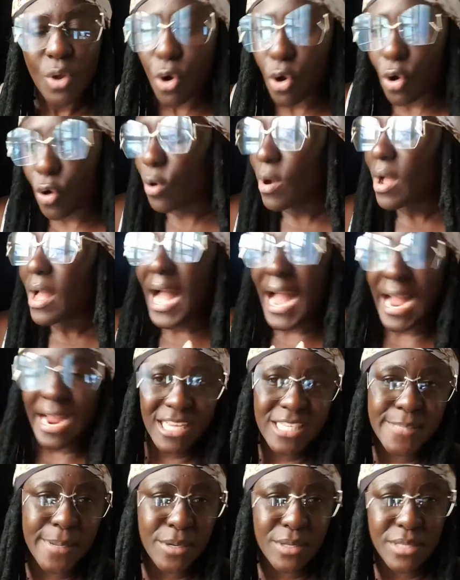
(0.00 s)
oh, I
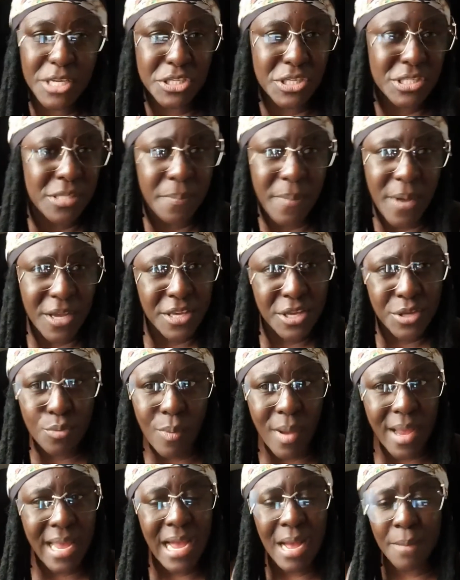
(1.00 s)
heard speculations about
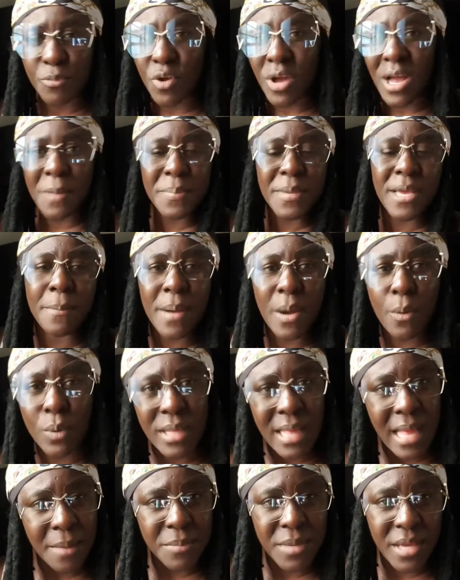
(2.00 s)
Kidwire, I'm not happy about
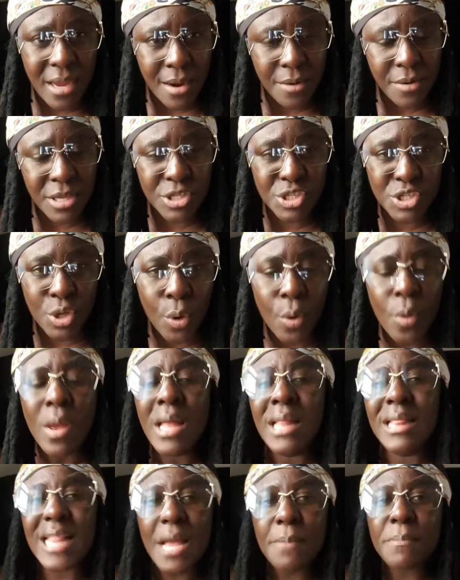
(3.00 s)
what I'm hearing, so
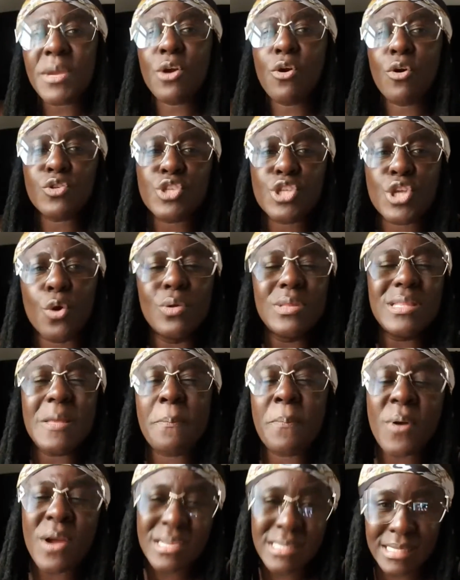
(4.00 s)
let me go to the
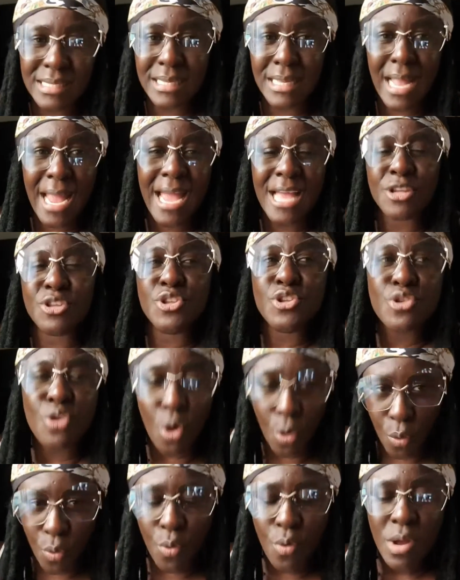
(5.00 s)
only person that I
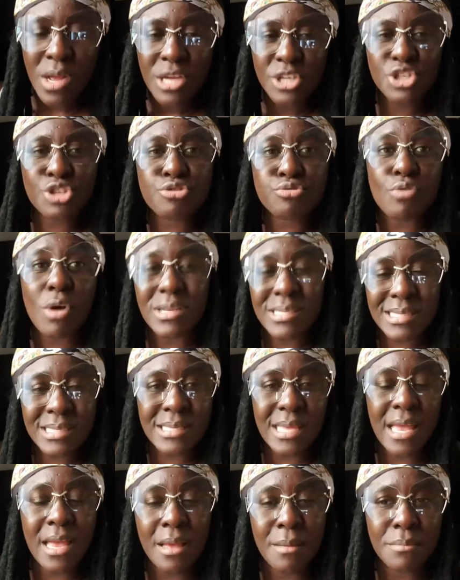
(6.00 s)
know,
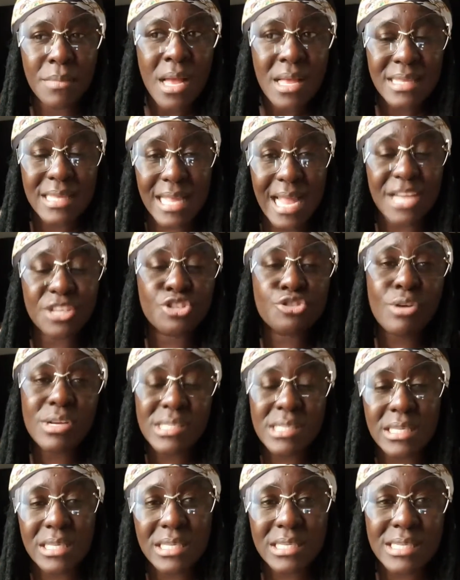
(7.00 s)
trust, that I
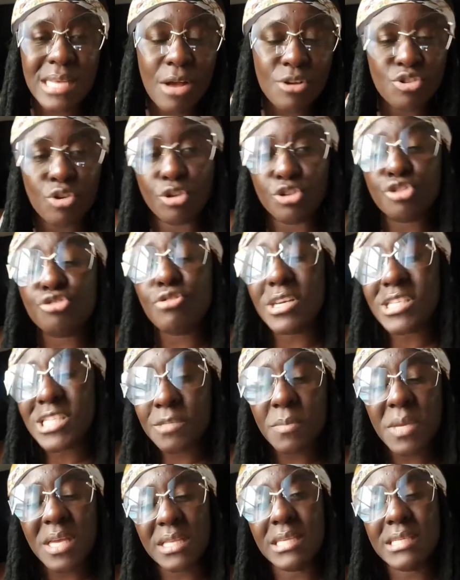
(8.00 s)
trust in this house, or
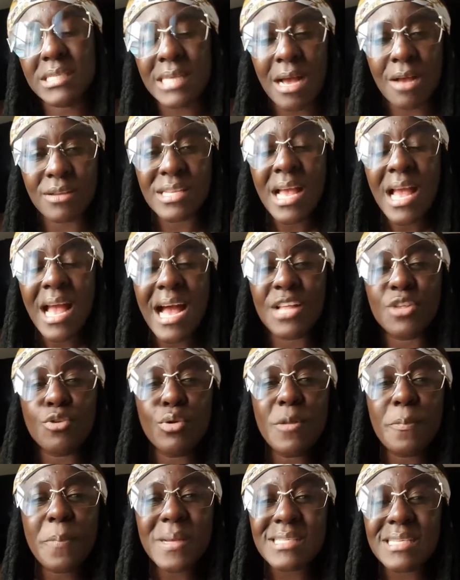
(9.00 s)
trust me in this house, and
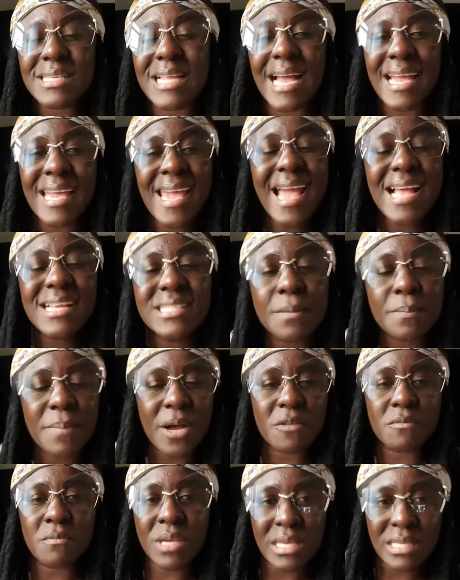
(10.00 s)
the only person that cares
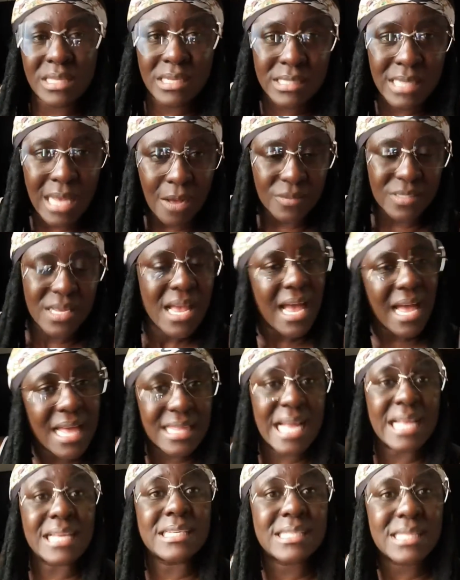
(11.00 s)
about me in this house,
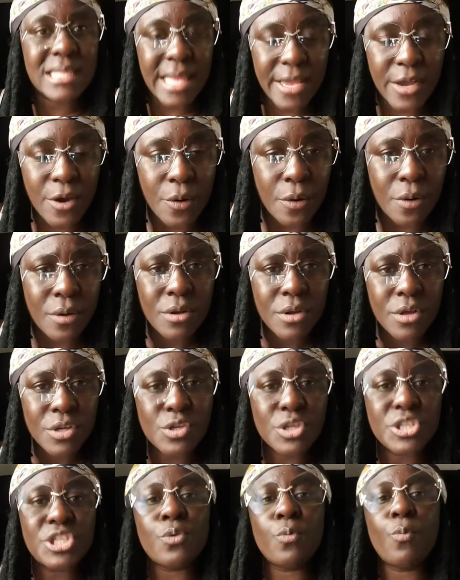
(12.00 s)
and that is Laycon.
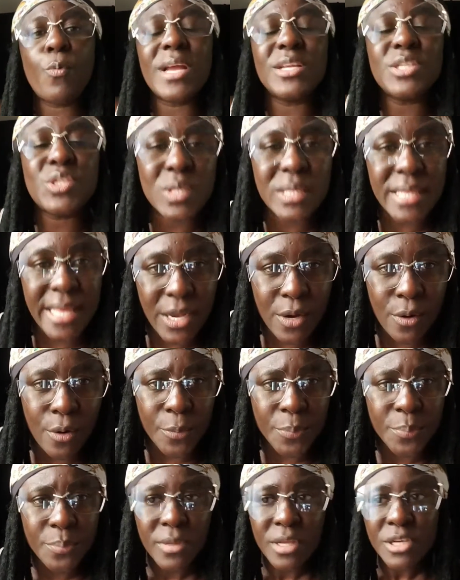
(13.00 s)
So she went to
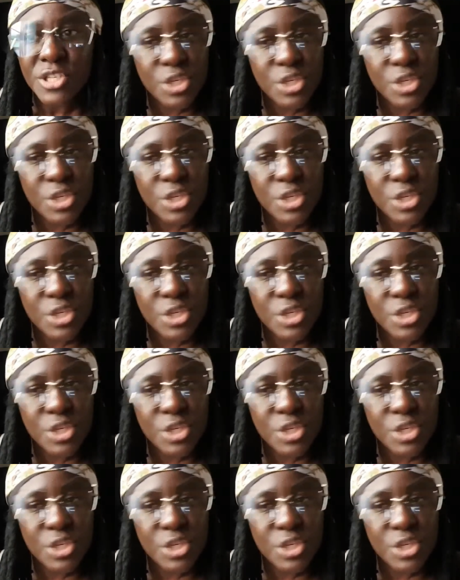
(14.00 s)
Laycon.